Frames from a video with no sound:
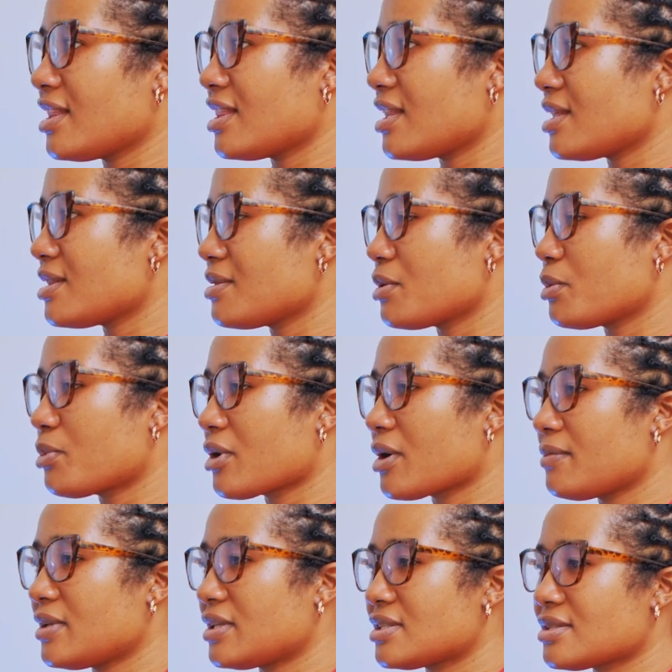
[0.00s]
And then they'll
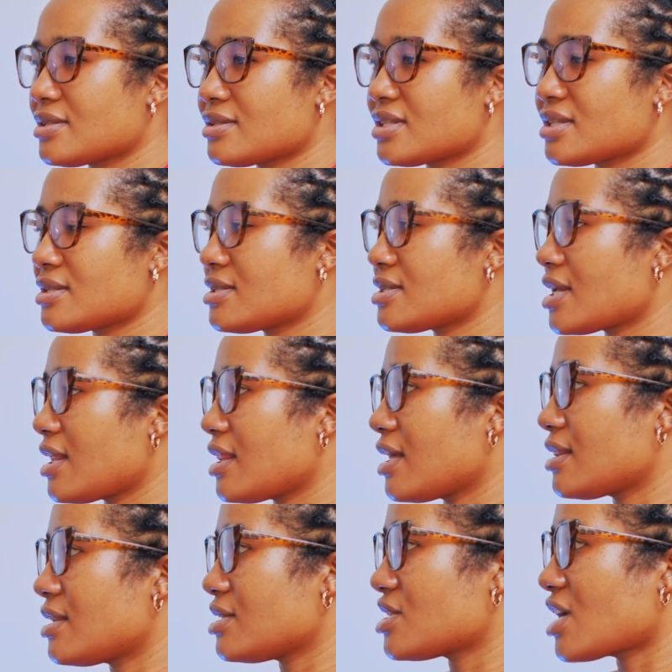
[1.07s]
probably say
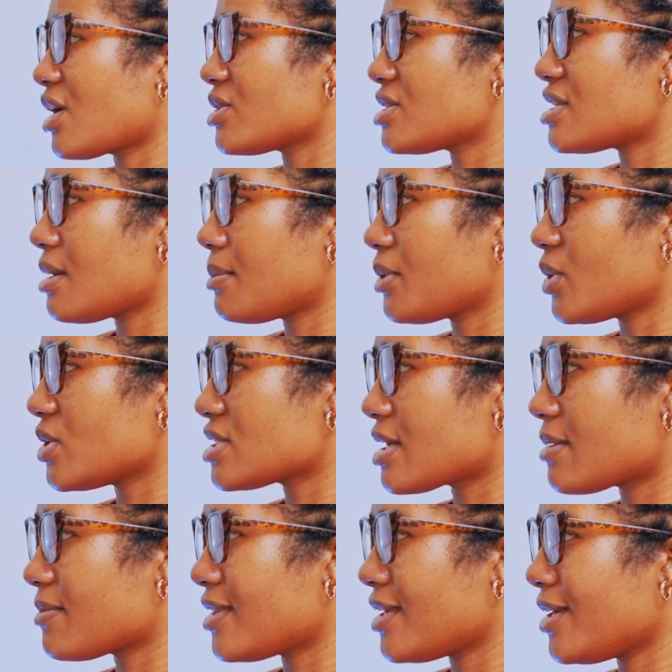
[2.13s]
that the child stepped on
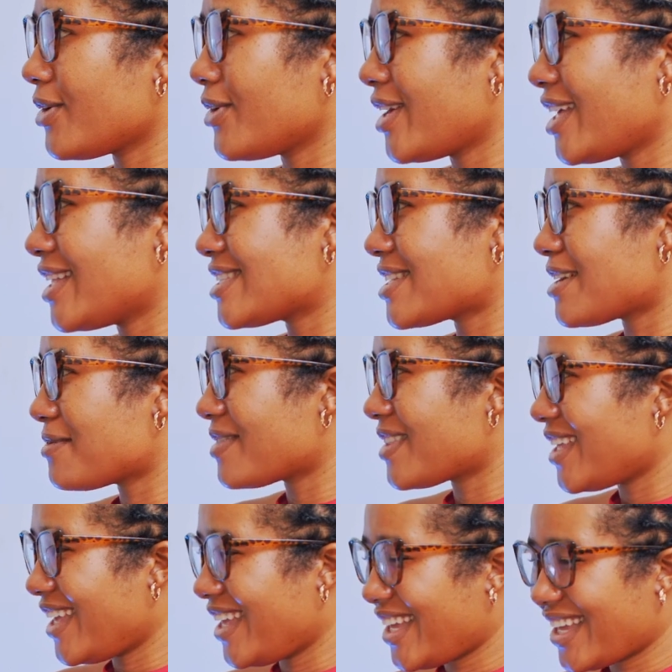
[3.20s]
something or ate
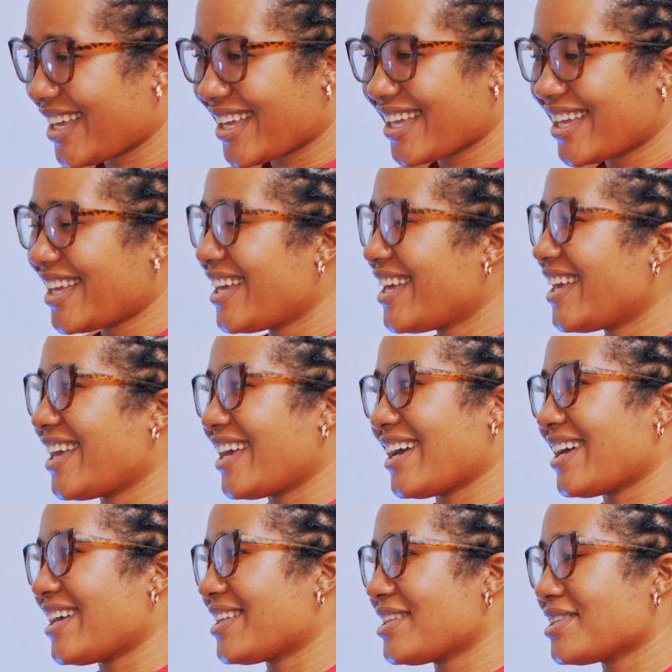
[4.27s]
something.
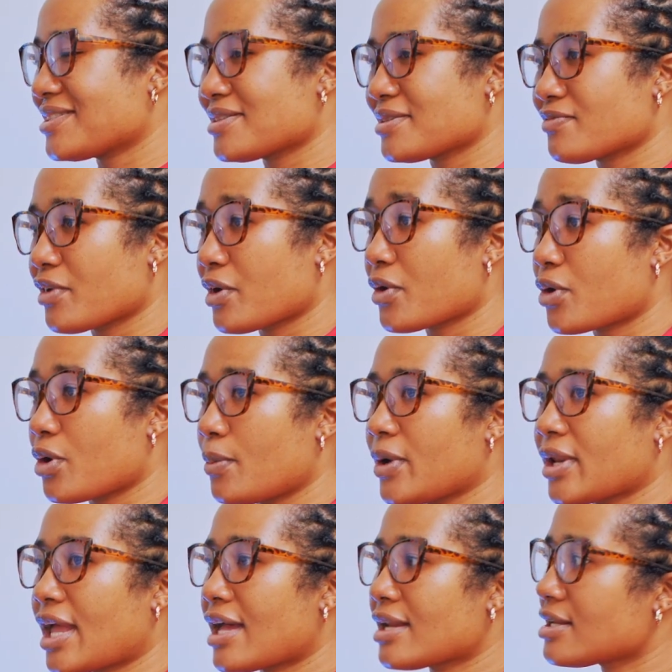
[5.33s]
It's very
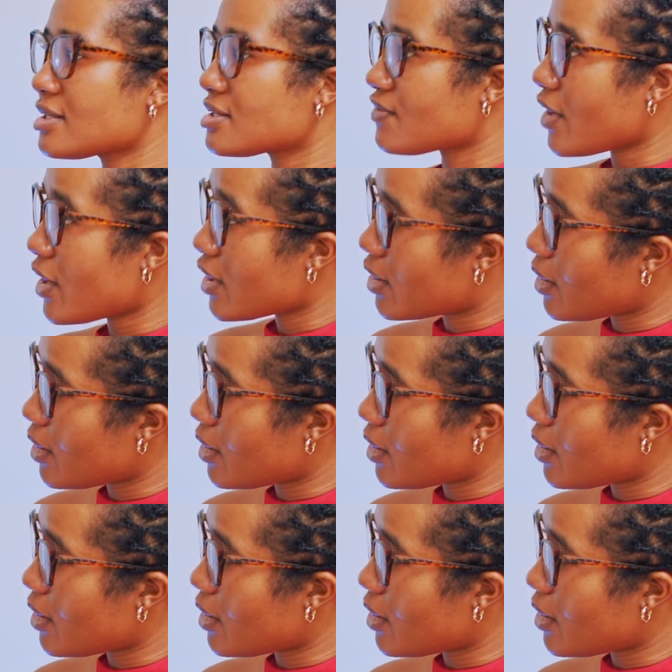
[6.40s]
common, and it's very